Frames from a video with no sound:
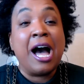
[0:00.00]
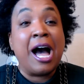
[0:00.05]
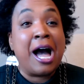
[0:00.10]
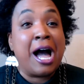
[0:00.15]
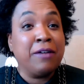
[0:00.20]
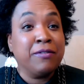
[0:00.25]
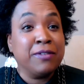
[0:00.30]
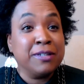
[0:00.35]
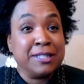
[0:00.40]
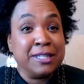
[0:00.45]

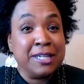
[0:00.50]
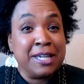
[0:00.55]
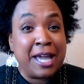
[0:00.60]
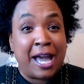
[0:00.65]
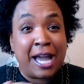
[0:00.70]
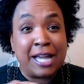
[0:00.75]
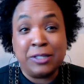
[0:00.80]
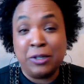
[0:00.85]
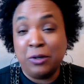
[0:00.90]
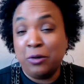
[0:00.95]
Obviously,
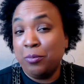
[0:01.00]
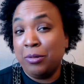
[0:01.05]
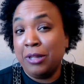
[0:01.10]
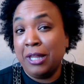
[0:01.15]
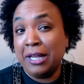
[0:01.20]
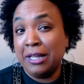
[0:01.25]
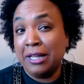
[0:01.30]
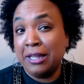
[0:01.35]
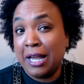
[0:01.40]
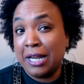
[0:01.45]
I don't
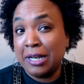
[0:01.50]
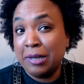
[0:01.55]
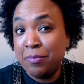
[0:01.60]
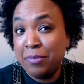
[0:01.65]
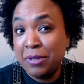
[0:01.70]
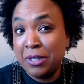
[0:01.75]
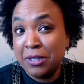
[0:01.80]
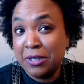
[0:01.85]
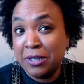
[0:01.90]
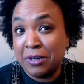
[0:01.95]
play a lot of
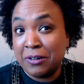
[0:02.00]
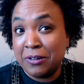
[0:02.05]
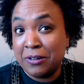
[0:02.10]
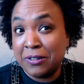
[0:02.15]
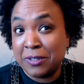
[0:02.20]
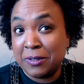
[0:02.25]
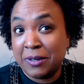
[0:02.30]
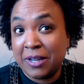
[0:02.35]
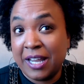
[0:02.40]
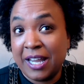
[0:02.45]

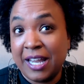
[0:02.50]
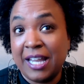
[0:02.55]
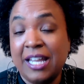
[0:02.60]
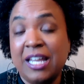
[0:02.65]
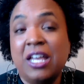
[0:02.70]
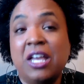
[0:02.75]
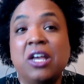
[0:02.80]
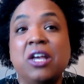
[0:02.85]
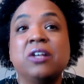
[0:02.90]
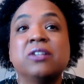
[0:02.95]
billiards, okay?